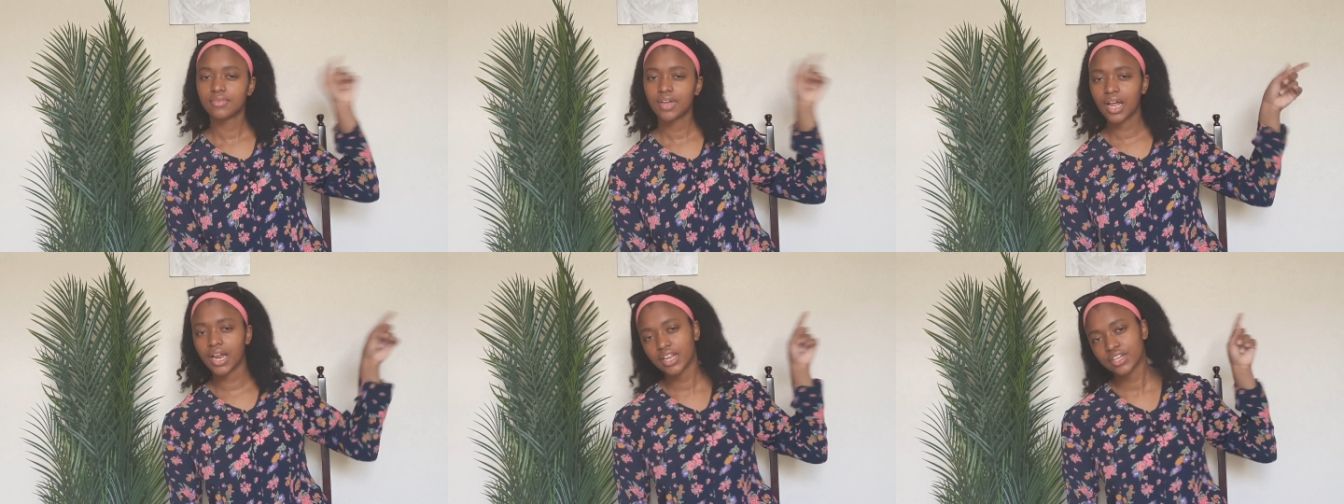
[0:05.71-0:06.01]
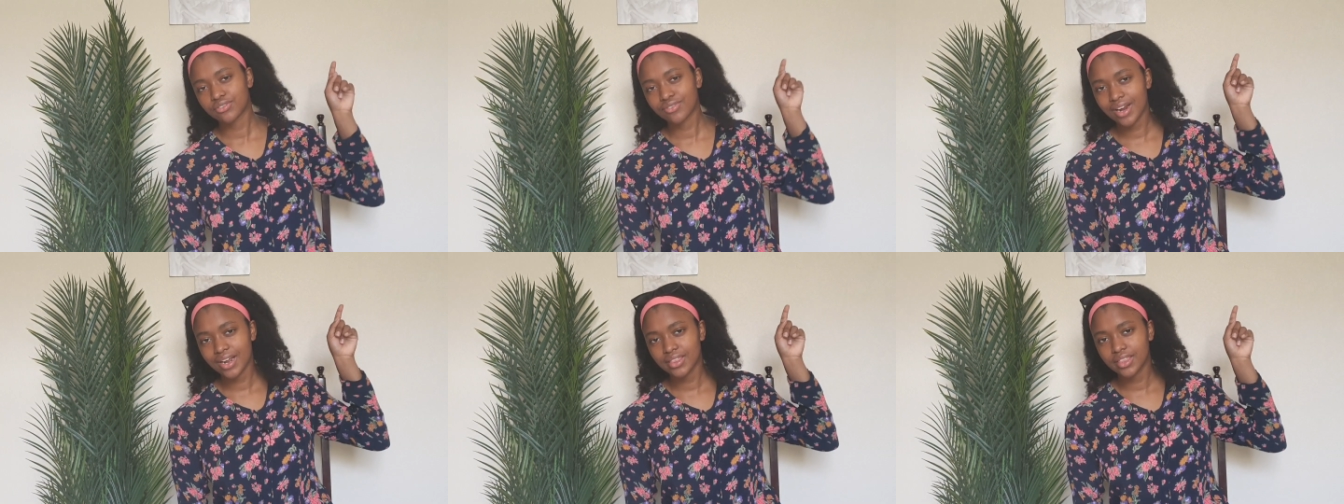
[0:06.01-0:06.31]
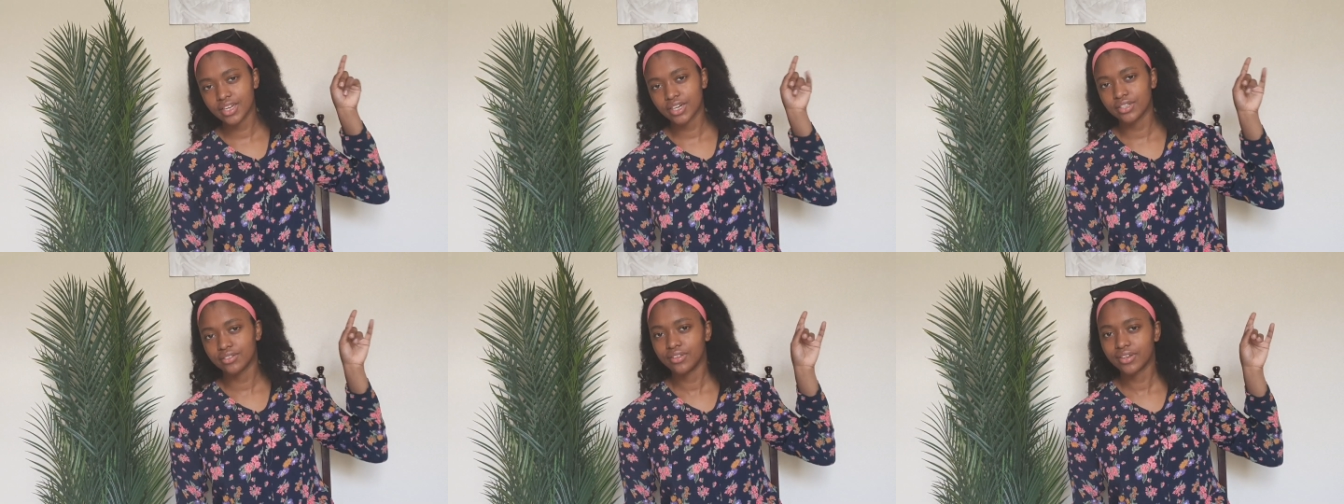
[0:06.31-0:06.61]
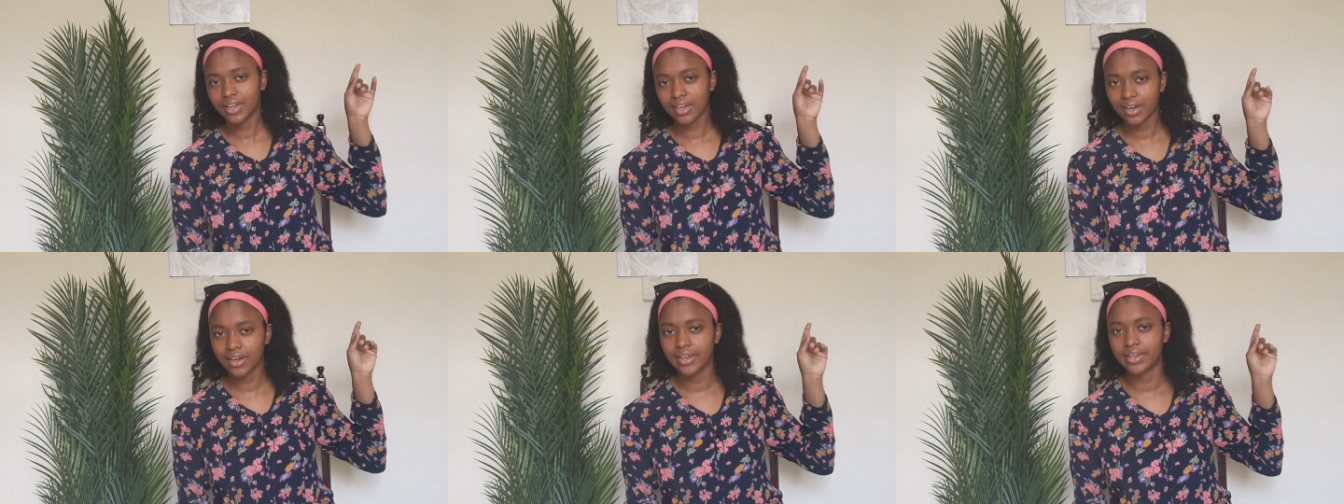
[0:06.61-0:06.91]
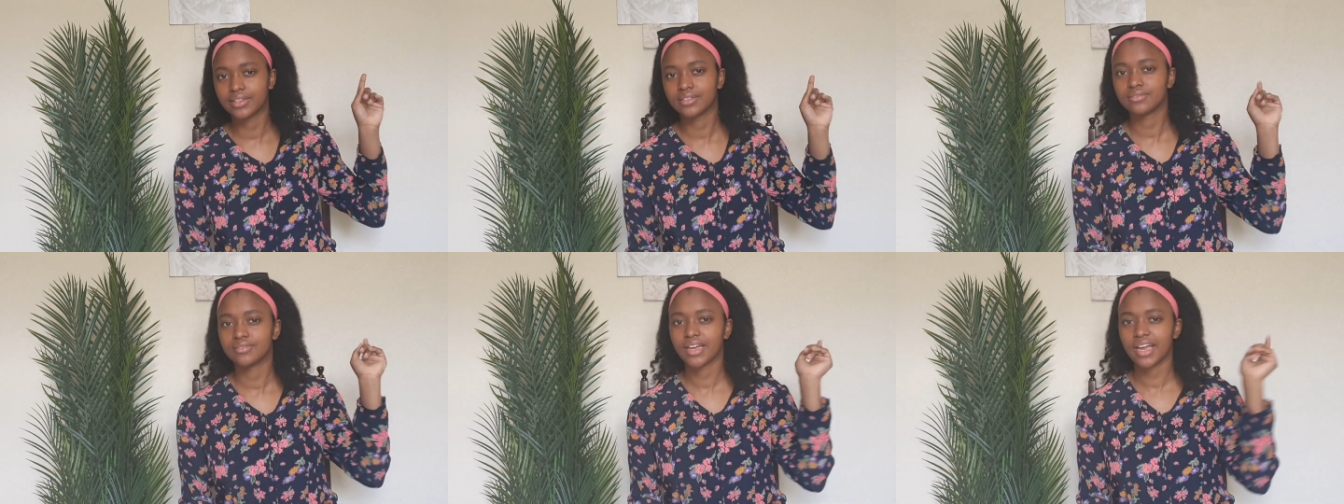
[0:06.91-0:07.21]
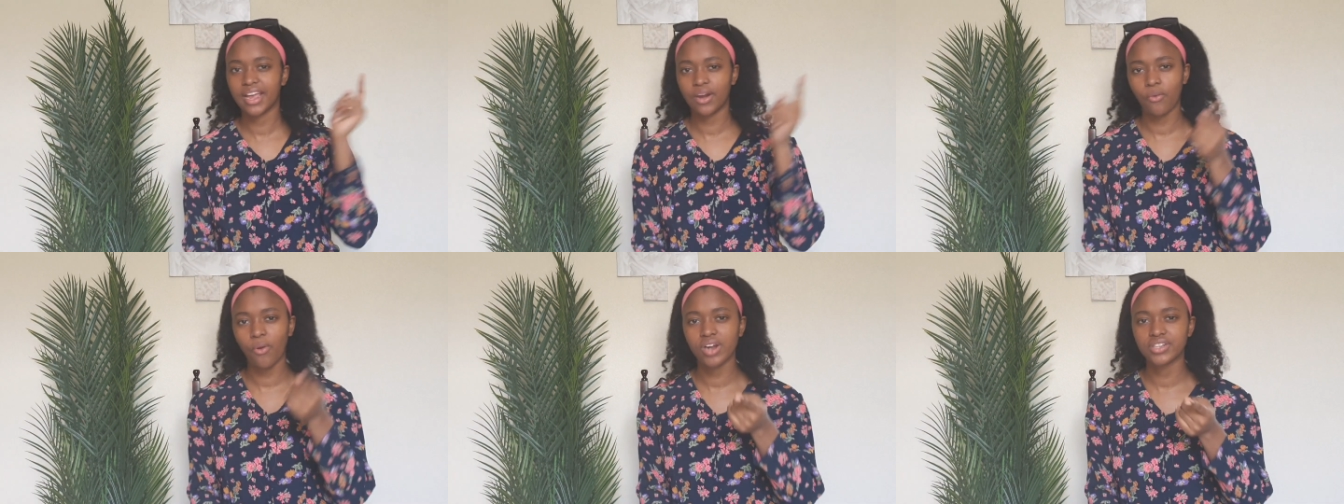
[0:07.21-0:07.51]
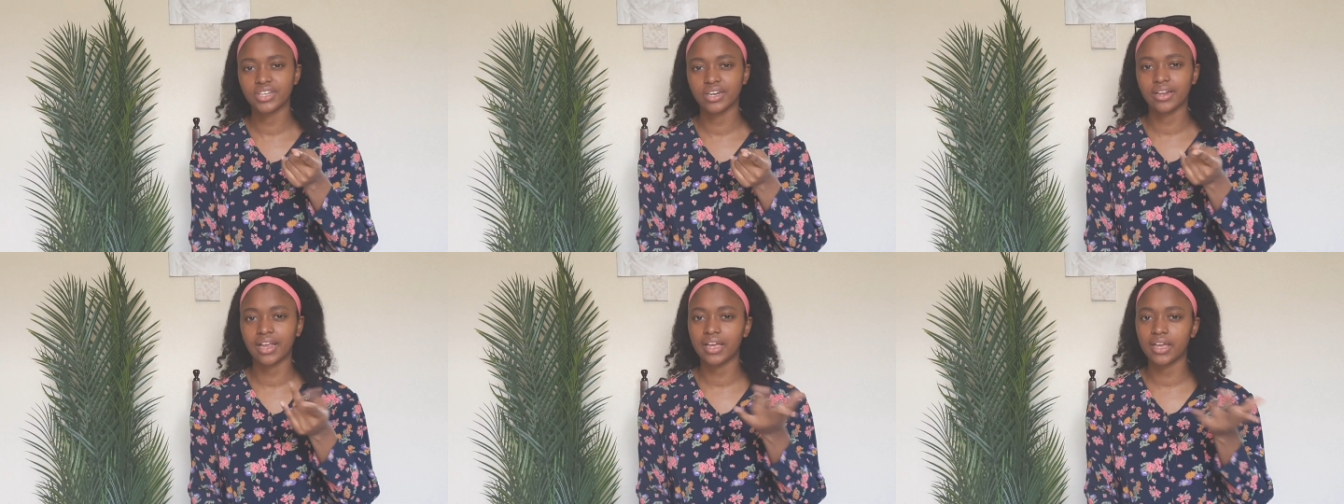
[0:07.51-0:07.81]
And it's right there. You can click it and
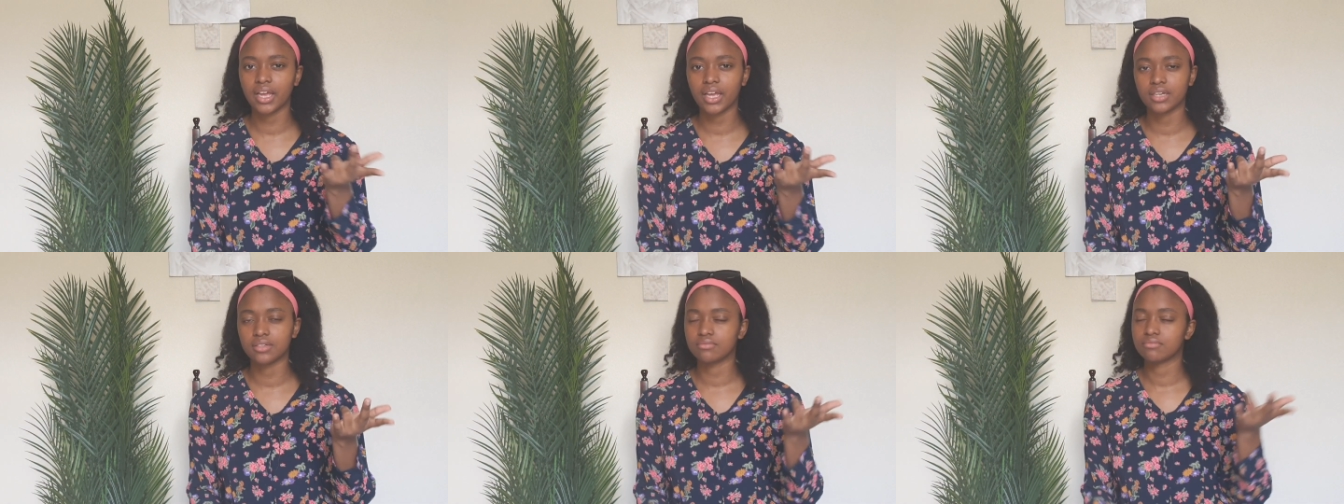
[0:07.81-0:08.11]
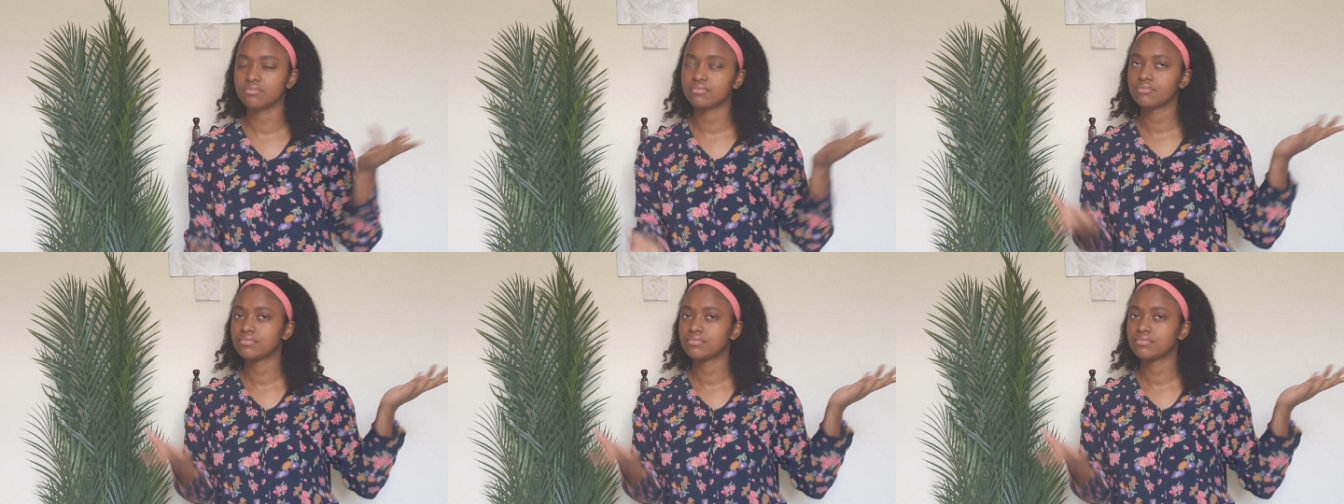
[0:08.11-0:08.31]
watch it again.